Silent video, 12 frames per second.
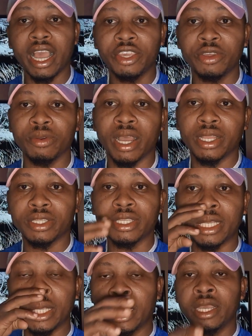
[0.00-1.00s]
argue and
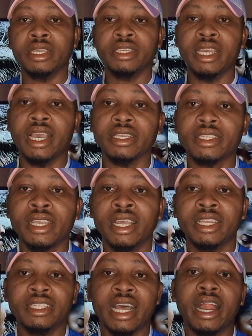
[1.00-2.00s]
say yes
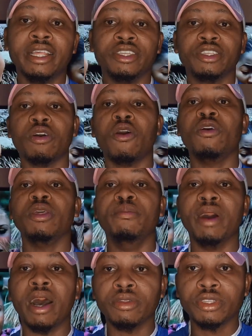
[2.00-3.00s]
that is all
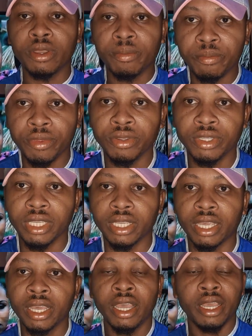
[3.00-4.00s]
about
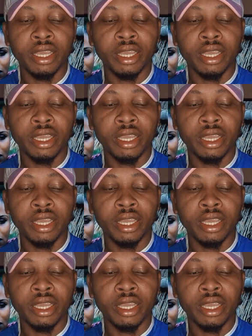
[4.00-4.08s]
music